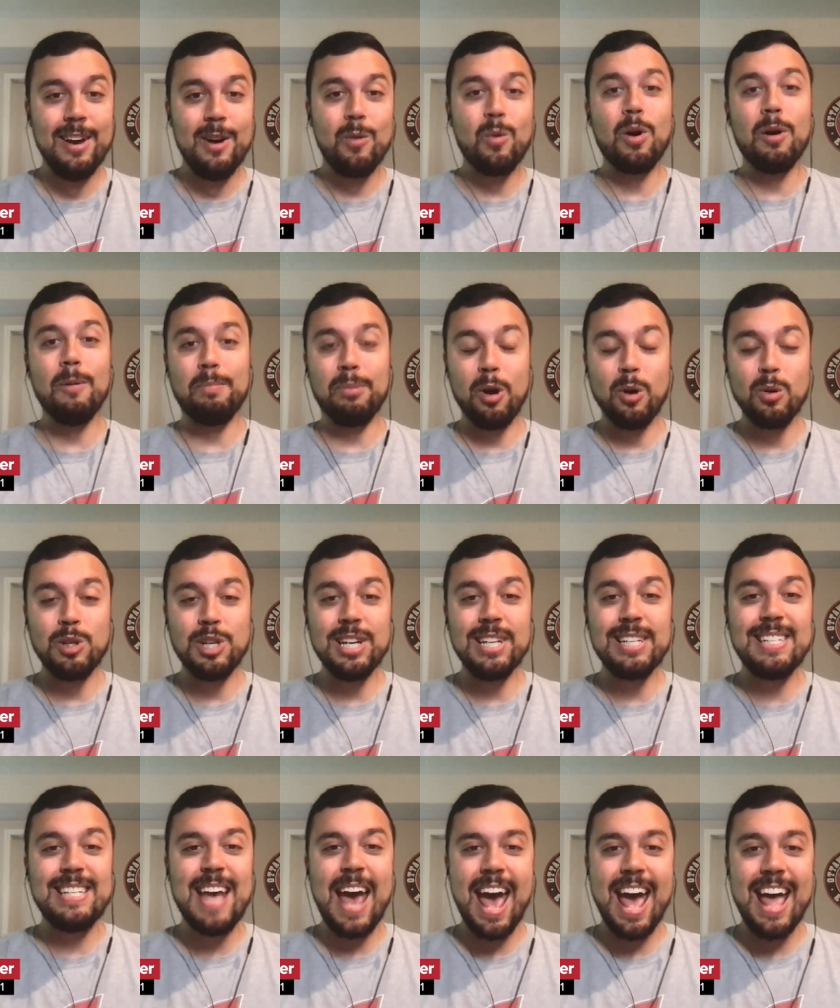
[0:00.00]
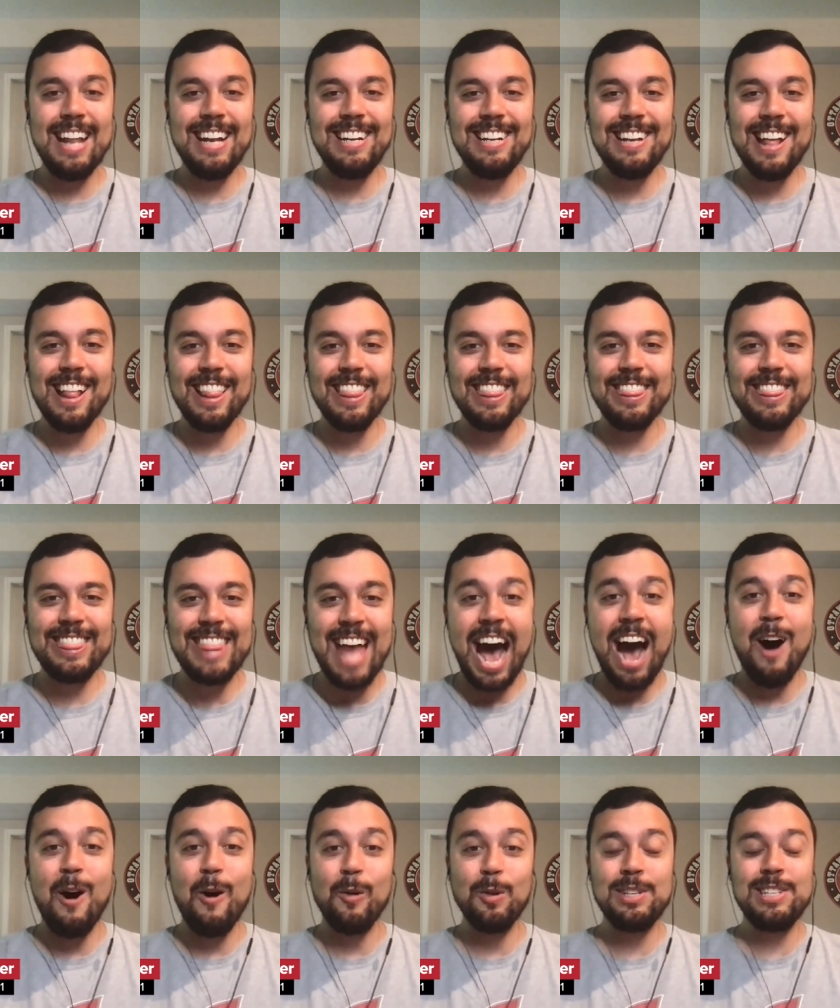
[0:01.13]
we're approaching ten
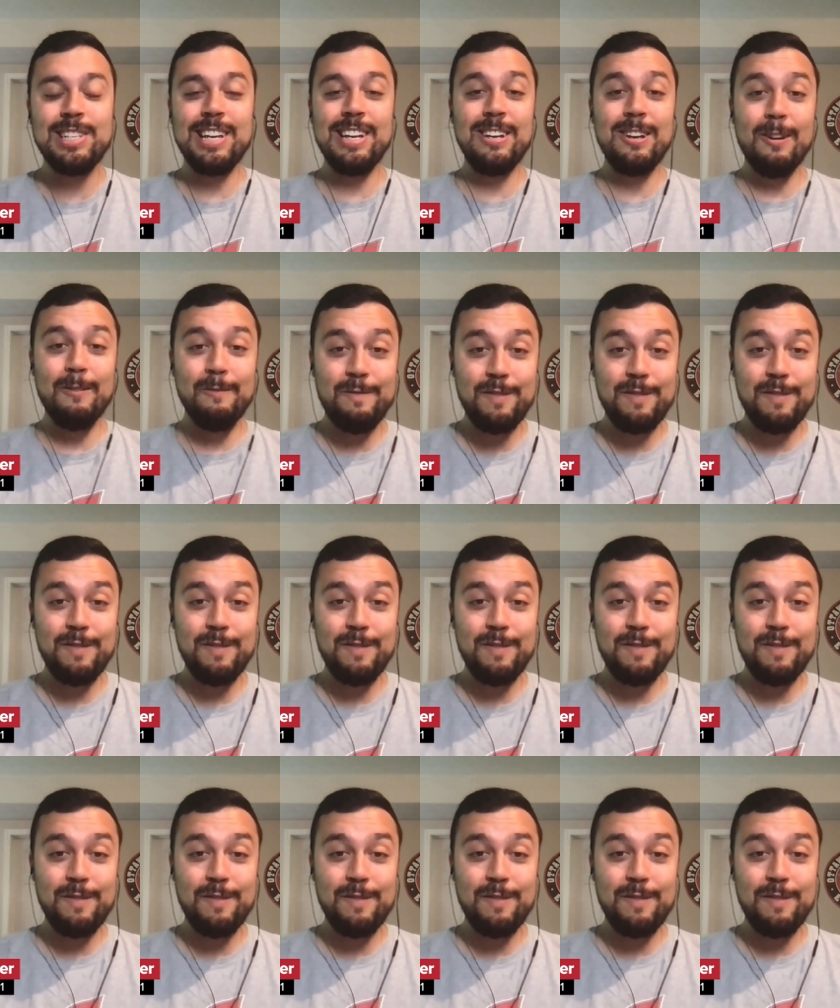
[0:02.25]
thousand